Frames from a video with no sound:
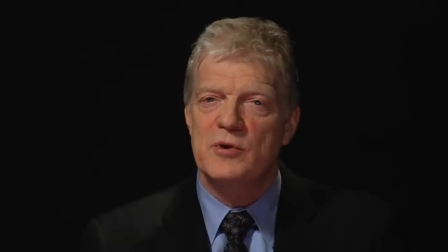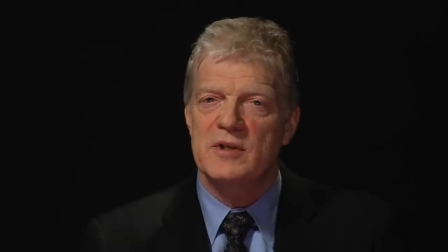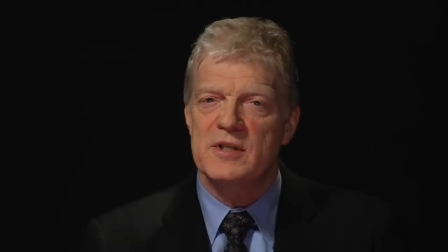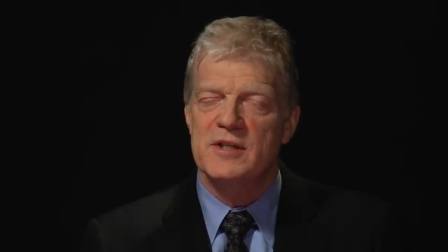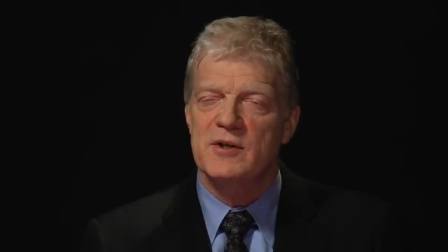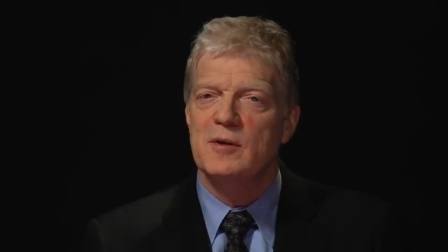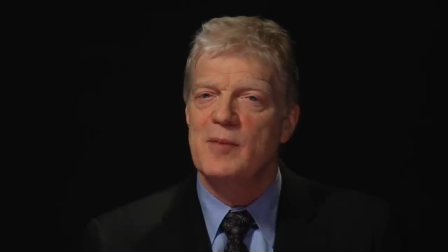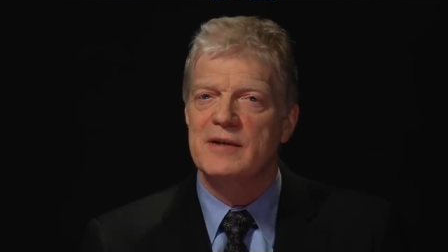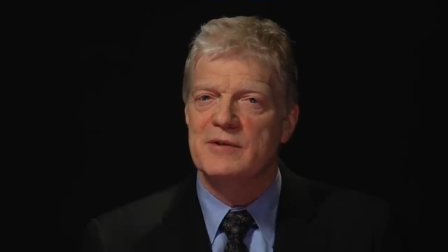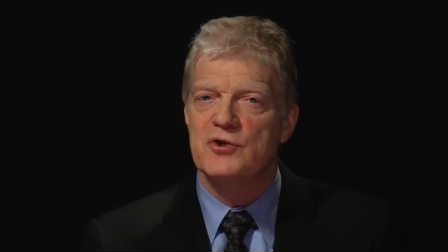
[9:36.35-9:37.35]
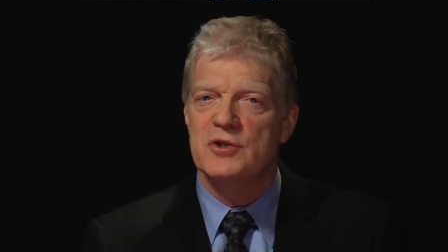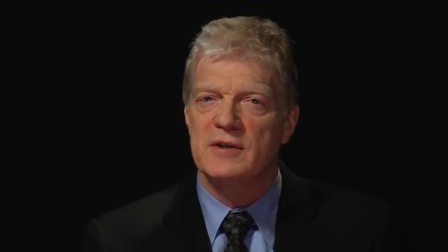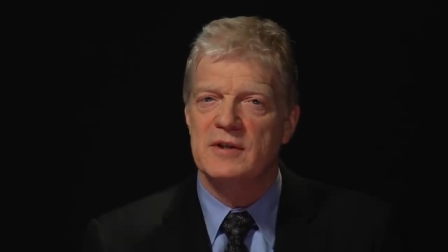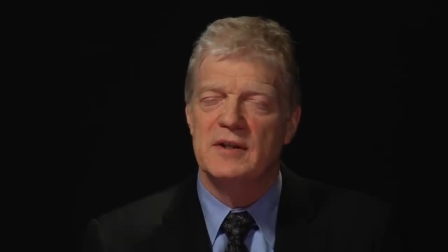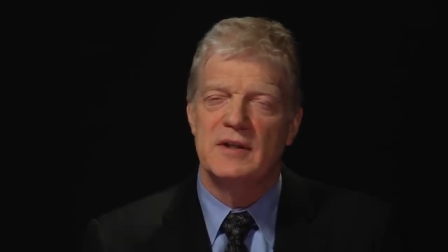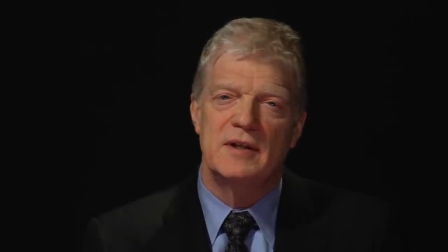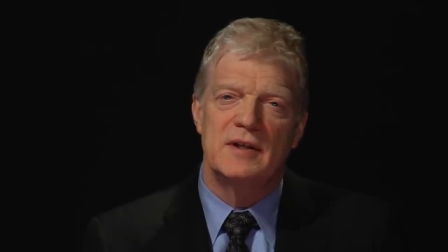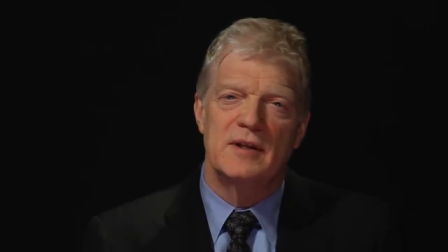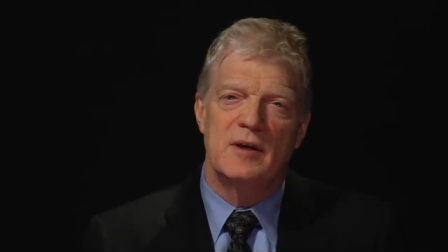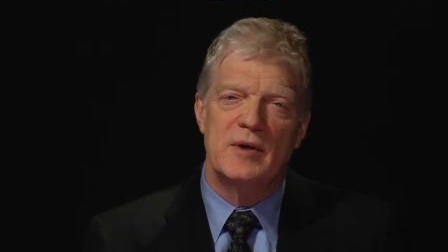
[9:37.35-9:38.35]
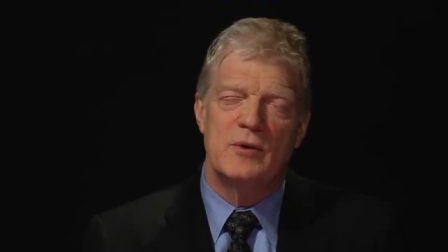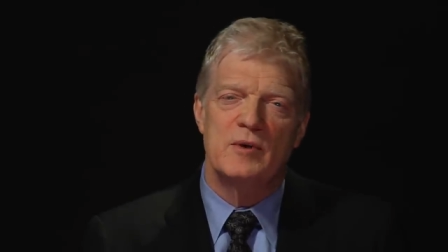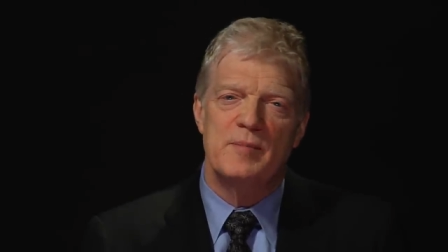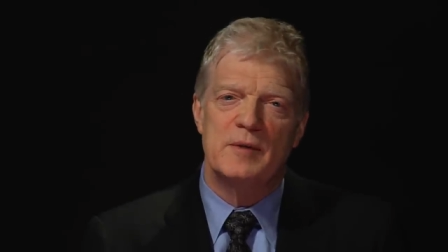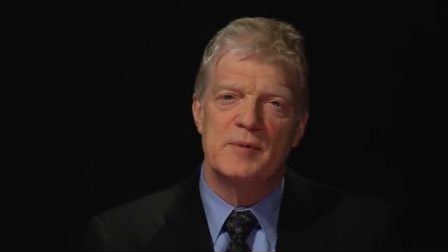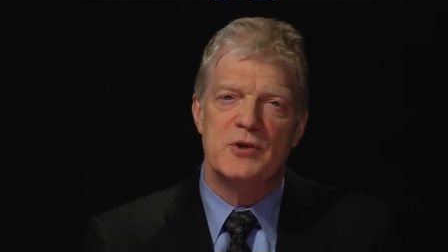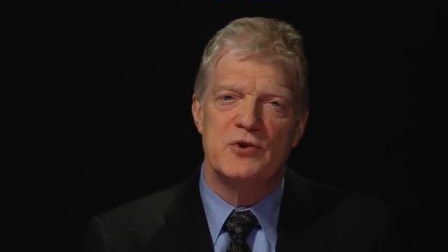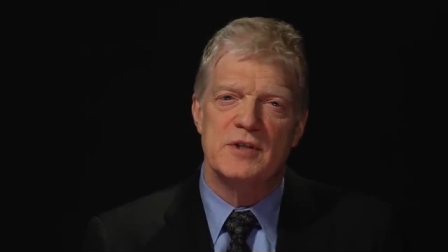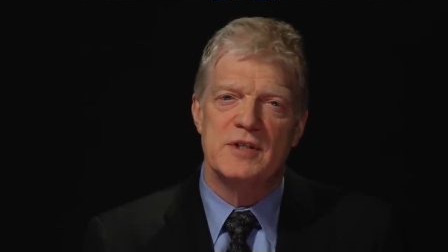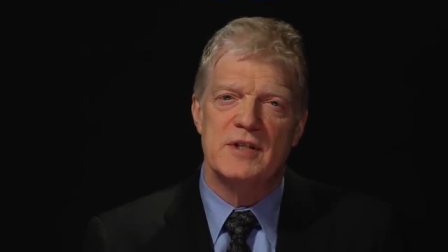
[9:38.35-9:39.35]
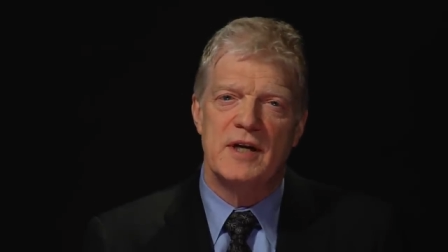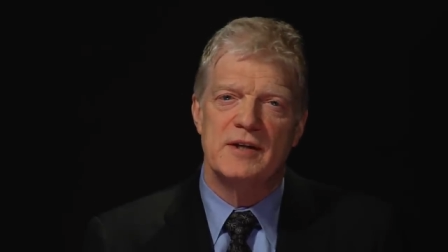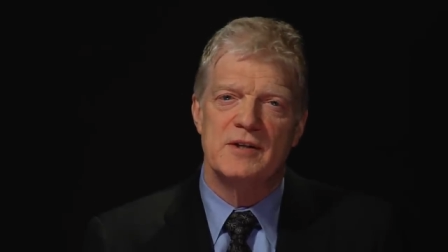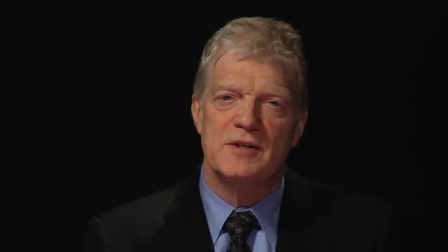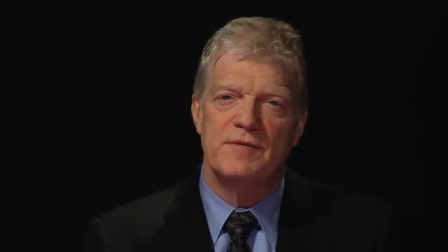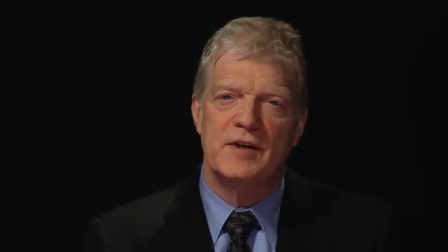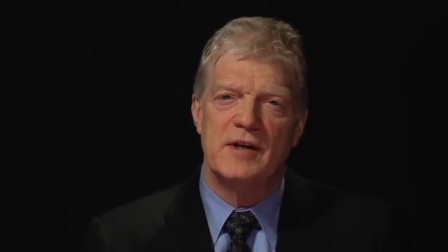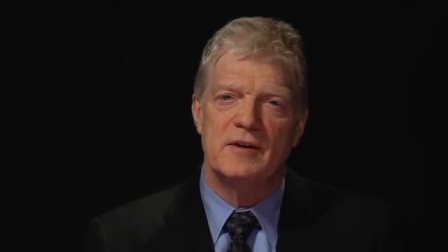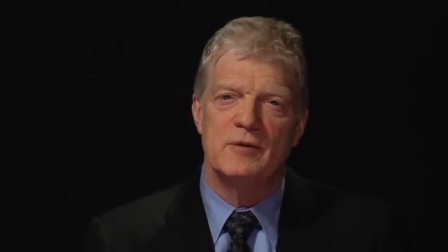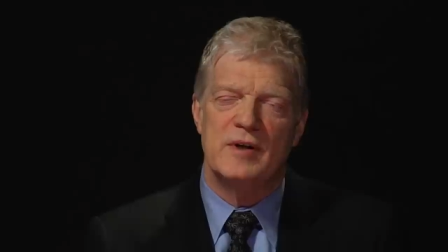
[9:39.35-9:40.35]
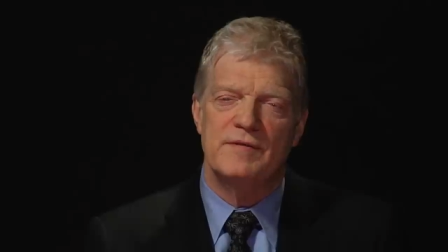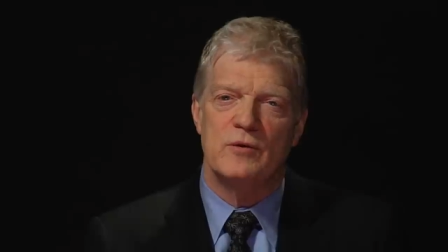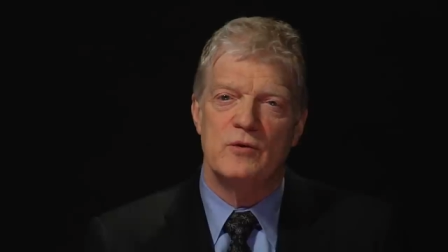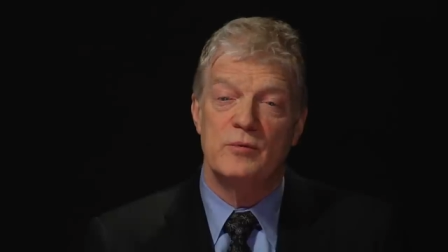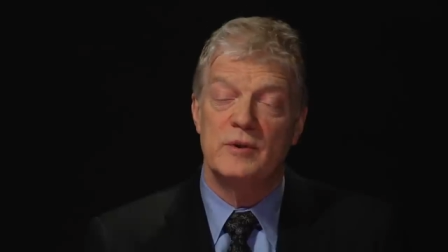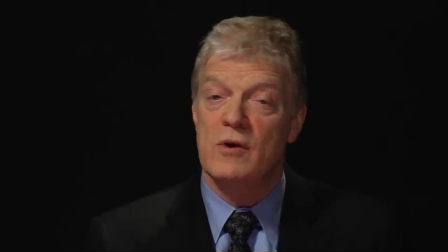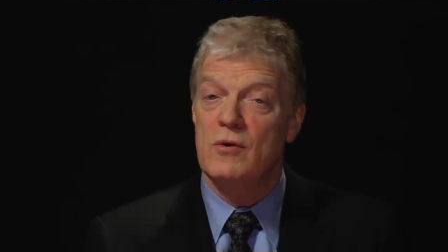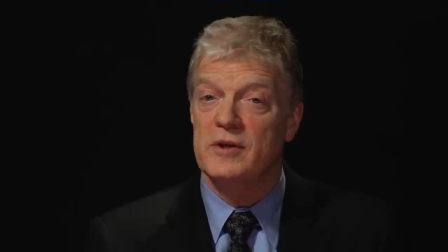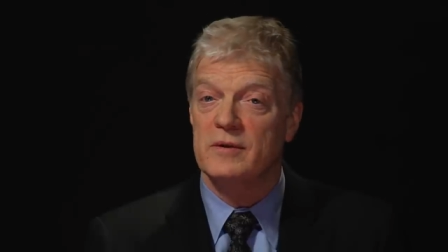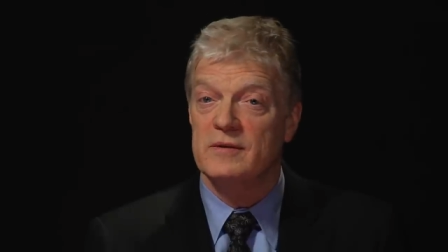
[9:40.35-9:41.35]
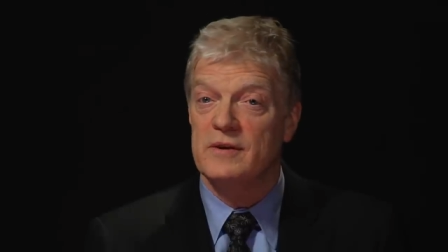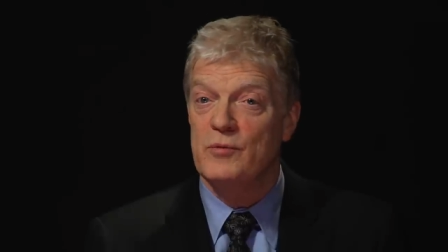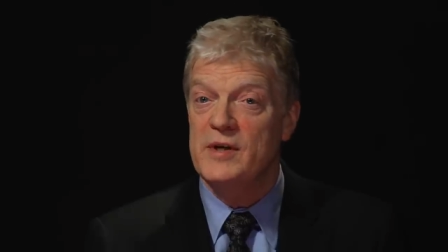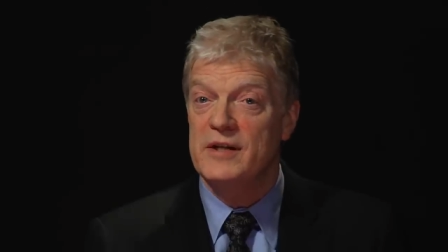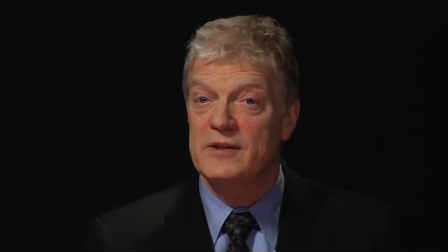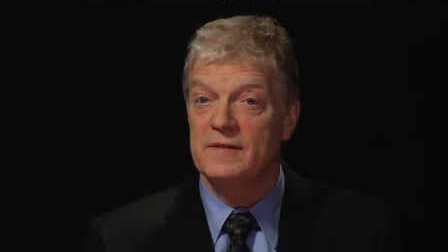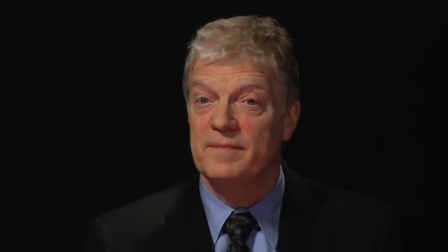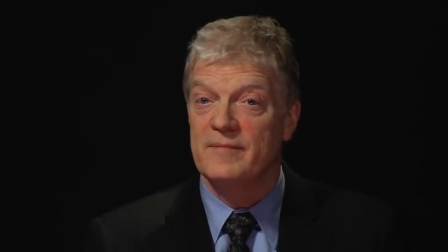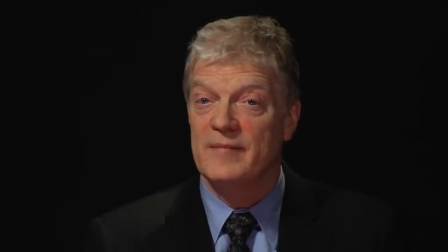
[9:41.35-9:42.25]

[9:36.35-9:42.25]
You can sit on the bench, and when all the mathematicians and scientists have figured out the way forward, we'll call you if we need you.